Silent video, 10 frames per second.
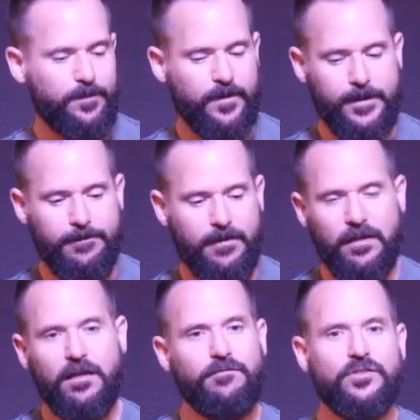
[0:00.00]
Okay? I
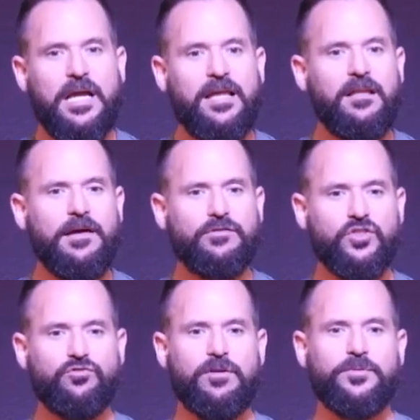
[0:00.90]
love this. I love how
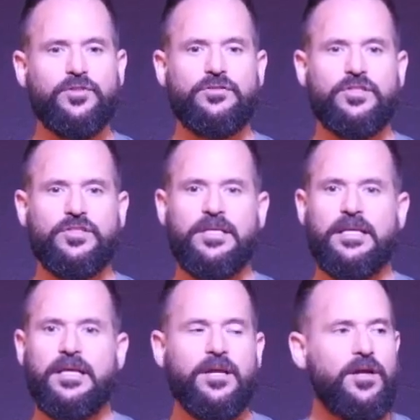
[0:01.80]
scripture just
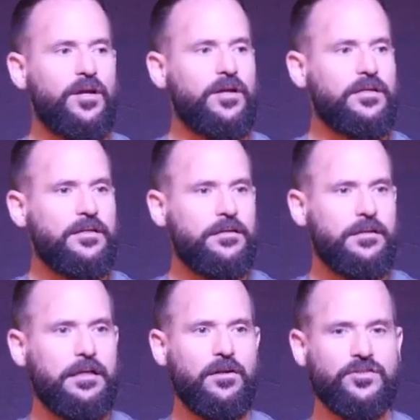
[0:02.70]

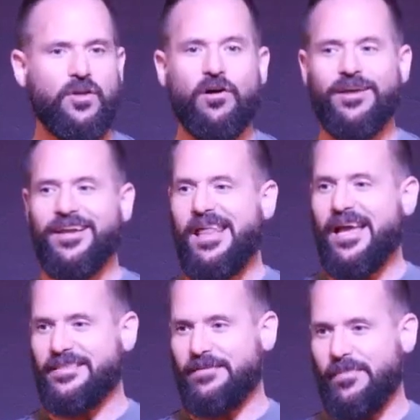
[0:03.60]
know, it's all
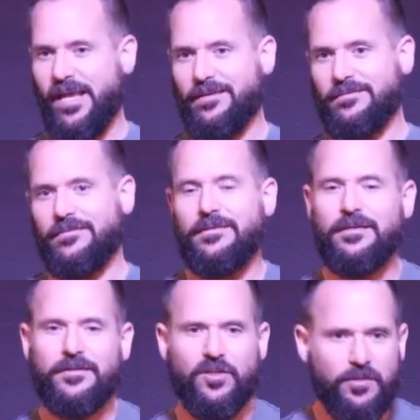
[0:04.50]
connected, man.
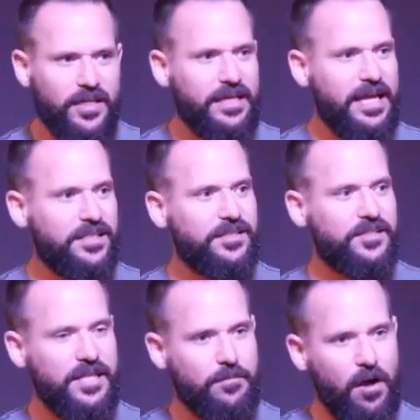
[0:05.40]
It's almost like it has the
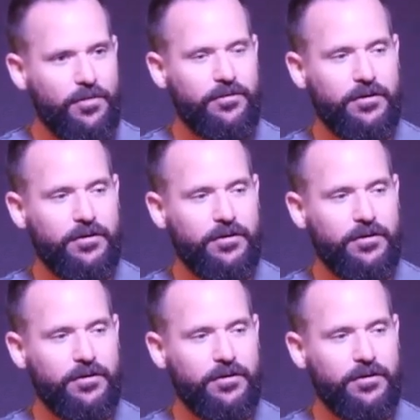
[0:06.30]
same author.